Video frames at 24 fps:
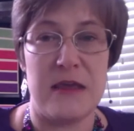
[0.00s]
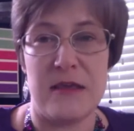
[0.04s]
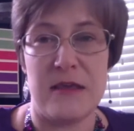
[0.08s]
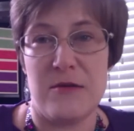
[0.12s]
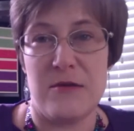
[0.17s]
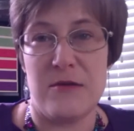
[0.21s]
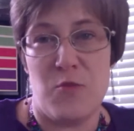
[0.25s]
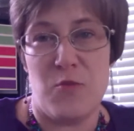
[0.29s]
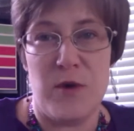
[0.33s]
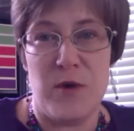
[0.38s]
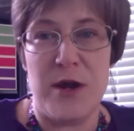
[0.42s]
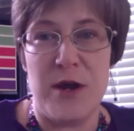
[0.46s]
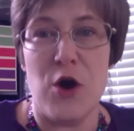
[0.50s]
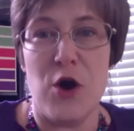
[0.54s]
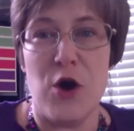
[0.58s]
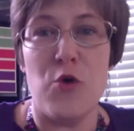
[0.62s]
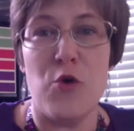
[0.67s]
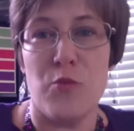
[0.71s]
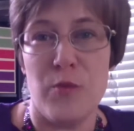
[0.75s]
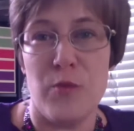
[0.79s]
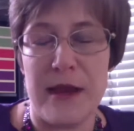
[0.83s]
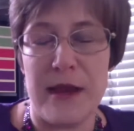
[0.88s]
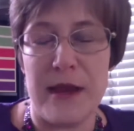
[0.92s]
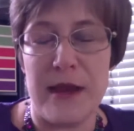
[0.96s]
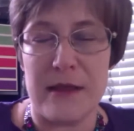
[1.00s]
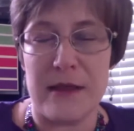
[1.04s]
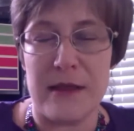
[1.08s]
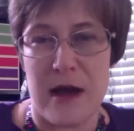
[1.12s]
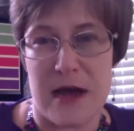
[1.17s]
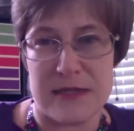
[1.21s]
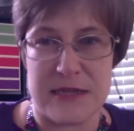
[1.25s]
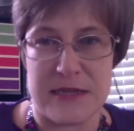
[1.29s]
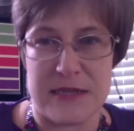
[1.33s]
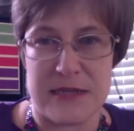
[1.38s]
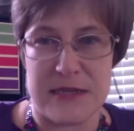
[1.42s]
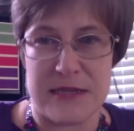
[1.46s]
We don't
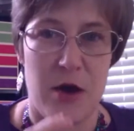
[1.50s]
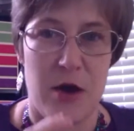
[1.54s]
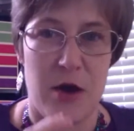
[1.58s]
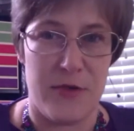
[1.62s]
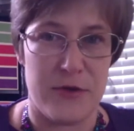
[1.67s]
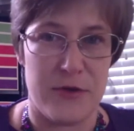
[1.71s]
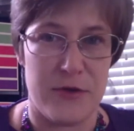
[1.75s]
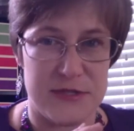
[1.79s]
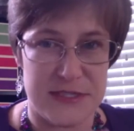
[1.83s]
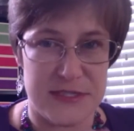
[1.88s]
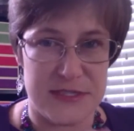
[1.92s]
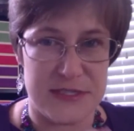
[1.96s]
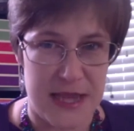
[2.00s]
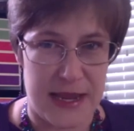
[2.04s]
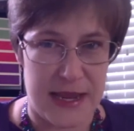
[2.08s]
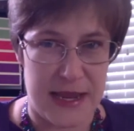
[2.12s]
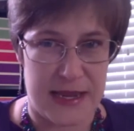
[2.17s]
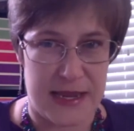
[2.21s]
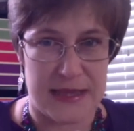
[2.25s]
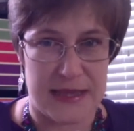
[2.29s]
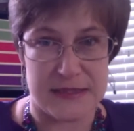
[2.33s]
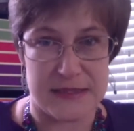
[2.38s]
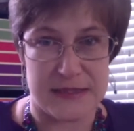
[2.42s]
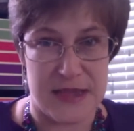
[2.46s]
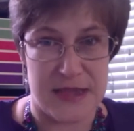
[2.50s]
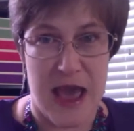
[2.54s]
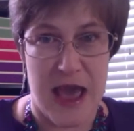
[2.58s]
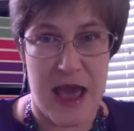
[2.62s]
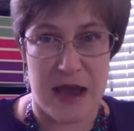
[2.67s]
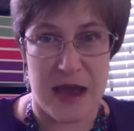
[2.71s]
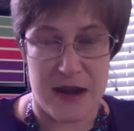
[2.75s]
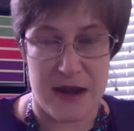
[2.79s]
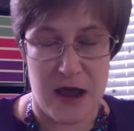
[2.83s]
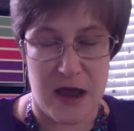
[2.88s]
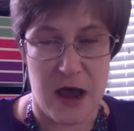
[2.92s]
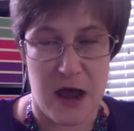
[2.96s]
realize how those seconds
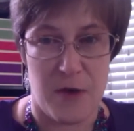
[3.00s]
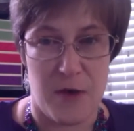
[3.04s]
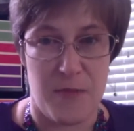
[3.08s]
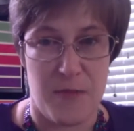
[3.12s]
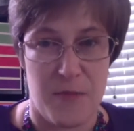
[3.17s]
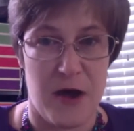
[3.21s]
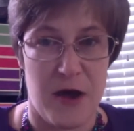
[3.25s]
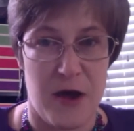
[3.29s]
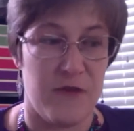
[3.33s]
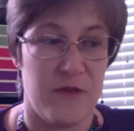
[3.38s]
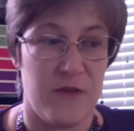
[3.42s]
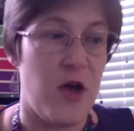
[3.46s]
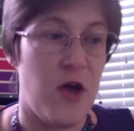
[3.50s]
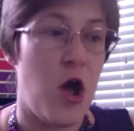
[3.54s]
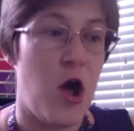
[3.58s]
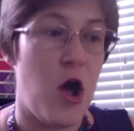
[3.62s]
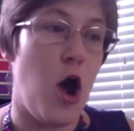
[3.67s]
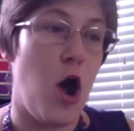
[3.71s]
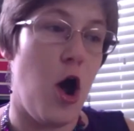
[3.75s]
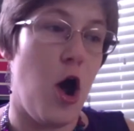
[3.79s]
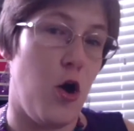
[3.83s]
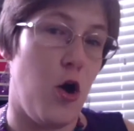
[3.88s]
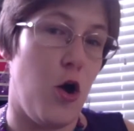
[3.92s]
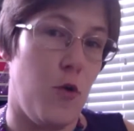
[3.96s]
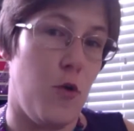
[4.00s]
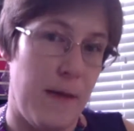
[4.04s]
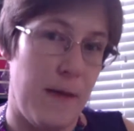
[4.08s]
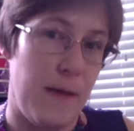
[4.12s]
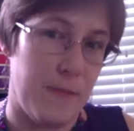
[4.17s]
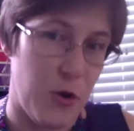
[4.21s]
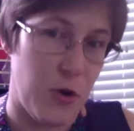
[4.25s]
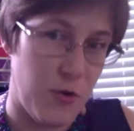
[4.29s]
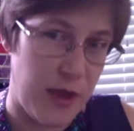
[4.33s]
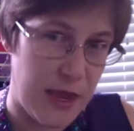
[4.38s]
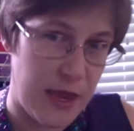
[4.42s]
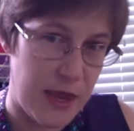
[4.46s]
add up of, oh, I'm
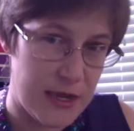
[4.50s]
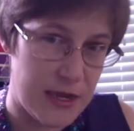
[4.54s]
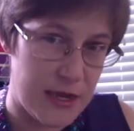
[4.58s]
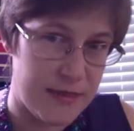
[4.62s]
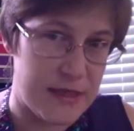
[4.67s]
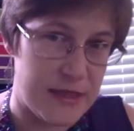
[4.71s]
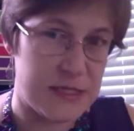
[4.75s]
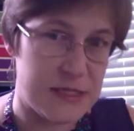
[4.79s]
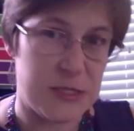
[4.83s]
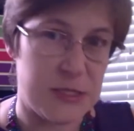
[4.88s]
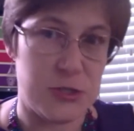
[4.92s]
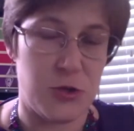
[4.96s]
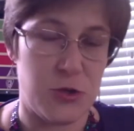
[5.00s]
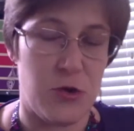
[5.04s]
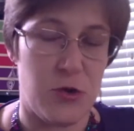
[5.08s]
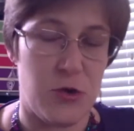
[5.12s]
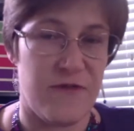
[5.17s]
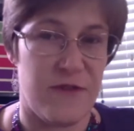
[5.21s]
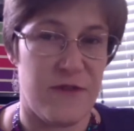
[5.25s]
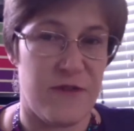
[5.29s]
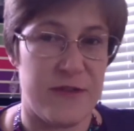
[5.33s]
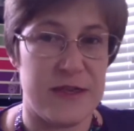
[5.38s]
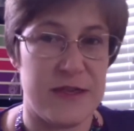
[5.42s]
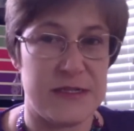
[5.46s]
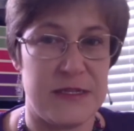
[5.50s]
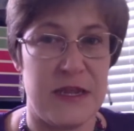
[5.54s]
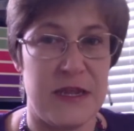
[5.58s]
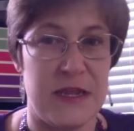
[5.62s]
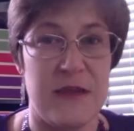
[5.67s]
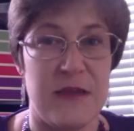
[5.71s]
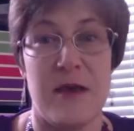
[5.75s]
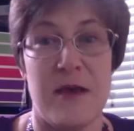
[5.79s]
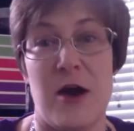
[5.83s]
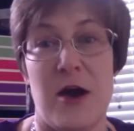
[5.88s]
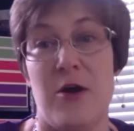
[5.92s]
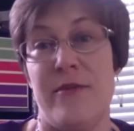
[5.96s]
going this tool for this
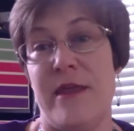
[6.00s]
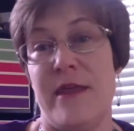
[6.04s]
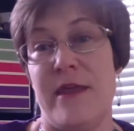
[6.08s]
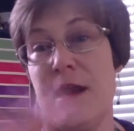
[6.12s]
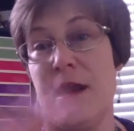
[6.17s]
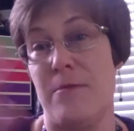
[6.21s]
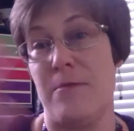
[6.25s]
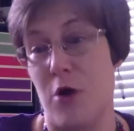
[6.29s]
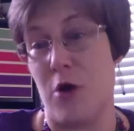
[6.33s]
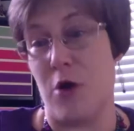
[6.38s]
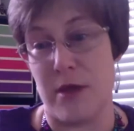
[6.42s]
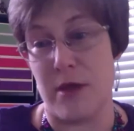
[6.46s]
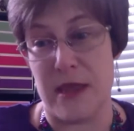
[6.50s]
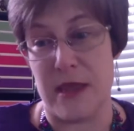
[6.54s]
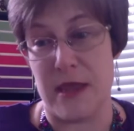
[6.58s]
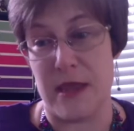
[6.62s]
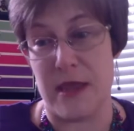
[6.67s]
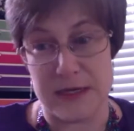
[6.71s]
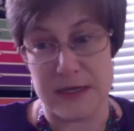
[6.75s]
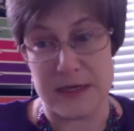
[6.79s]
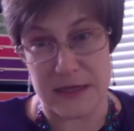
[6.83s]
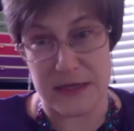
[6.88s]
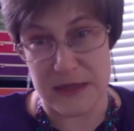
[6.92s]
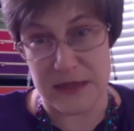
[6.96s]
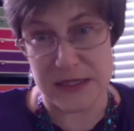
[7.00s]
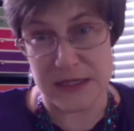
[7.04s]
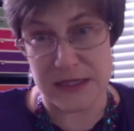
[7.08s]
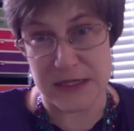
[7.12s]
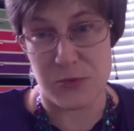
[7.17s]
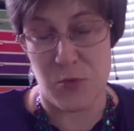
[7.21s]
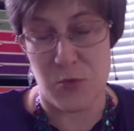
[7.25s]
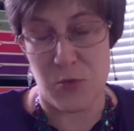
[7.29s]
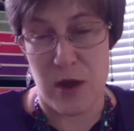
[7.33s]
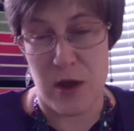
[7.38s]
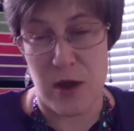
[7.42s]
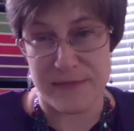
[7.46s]
email, then I'm logging into this
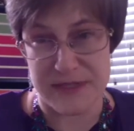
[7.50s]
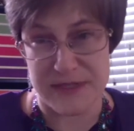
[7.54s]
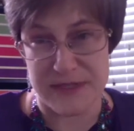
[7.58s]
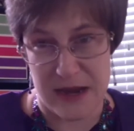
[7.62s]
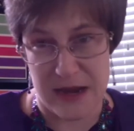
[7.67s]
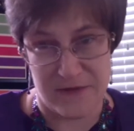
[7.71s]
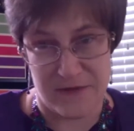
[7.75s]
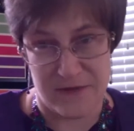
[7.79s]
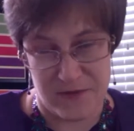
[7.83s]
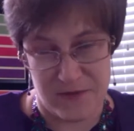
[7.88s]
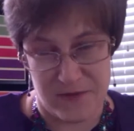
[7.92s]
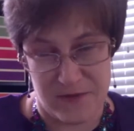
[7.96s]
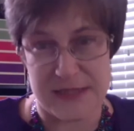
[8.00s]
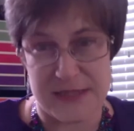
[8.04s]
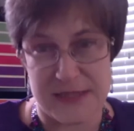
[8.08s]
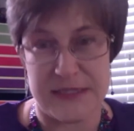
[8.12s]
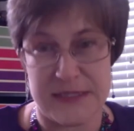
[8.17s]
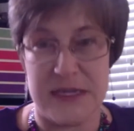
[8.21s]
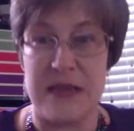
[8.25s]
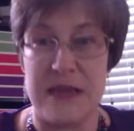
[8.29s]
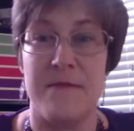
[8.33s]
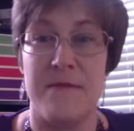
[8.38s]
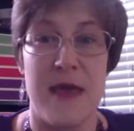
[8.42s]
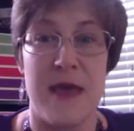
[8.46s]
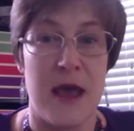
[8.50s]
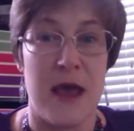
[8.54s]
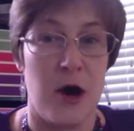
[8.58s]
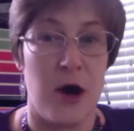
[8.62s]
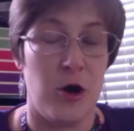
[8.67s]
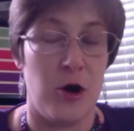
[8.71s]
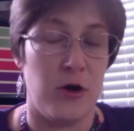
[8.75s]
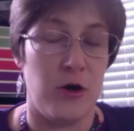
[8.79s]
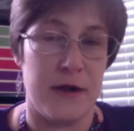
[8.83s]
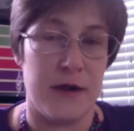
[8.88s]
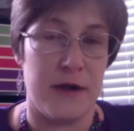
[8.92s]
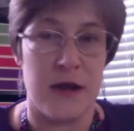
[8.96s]
website for this
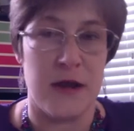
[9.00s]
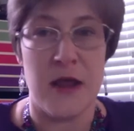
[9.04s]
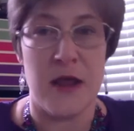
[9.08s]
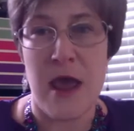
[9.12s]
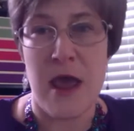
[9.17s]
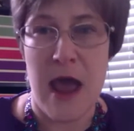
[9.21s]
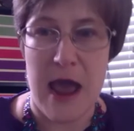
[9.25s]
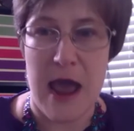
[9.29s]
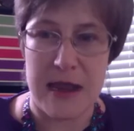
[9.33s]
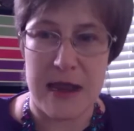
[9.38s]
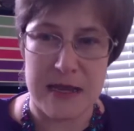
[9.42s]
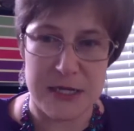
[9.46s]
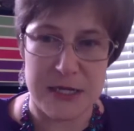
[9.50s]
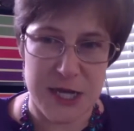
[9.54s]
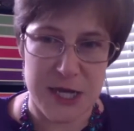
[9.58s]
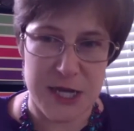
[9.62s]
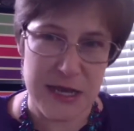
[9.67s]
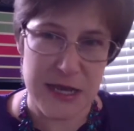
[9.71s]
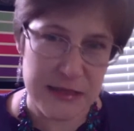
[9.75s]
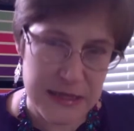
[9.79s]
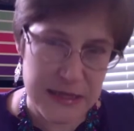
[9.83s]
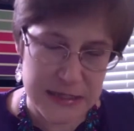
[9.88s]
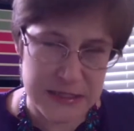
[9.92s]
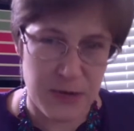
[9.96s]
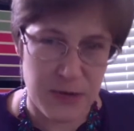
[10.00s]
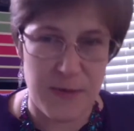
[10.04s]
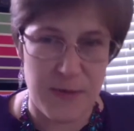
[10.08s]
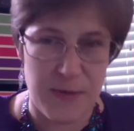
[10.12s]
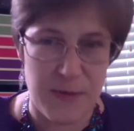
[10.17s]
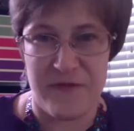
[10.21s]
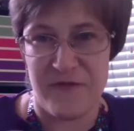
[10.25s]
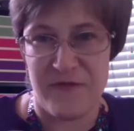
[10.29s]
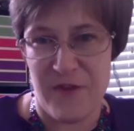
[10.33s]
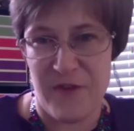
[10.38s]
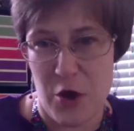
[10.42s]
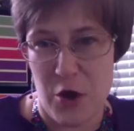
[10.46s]
email, and I can check this on my
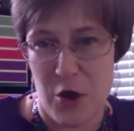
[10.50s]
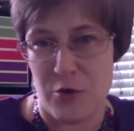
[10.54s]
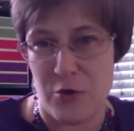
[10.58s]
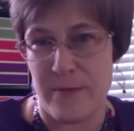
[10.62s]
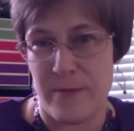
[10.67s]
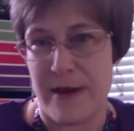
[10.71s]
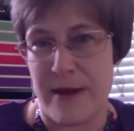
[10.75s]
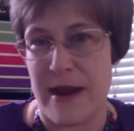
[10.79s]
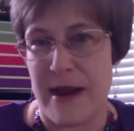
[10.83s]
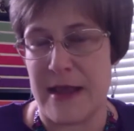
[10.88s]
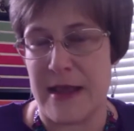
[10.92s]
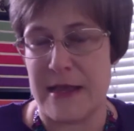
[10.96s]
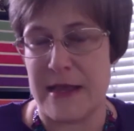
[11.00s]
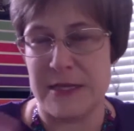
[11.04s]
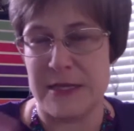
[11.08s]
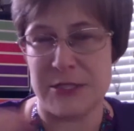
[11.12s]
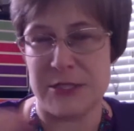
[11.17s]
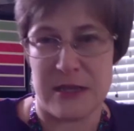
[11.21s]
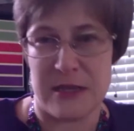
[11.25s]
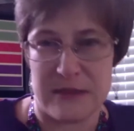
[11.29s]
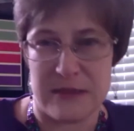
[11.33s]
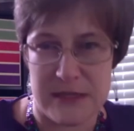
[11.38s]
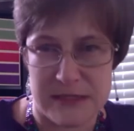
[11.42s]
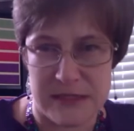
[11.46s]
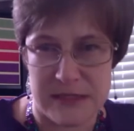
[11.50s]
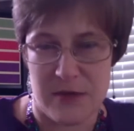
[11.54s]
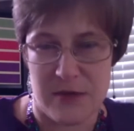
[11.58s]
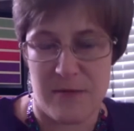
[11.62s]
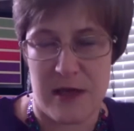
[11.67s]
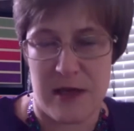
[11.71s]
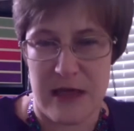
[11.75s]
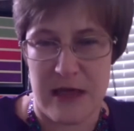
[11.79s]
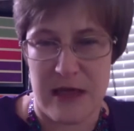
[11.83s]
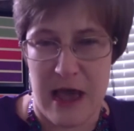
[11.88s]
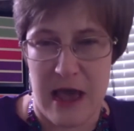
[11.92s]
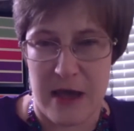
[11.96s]
phone, but I can check this on my
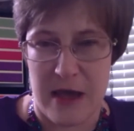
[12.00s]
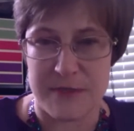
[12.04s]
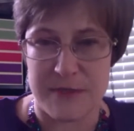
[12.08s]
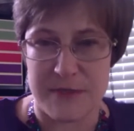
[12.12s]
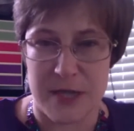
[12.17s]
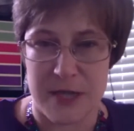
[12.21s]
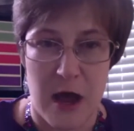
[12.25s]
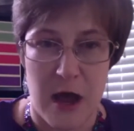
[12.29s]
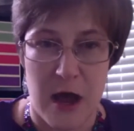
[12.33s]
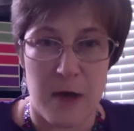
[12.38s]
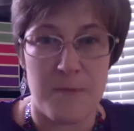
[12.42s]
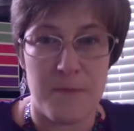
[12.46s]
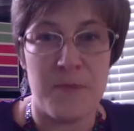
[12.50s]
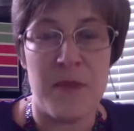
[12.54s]
laptop.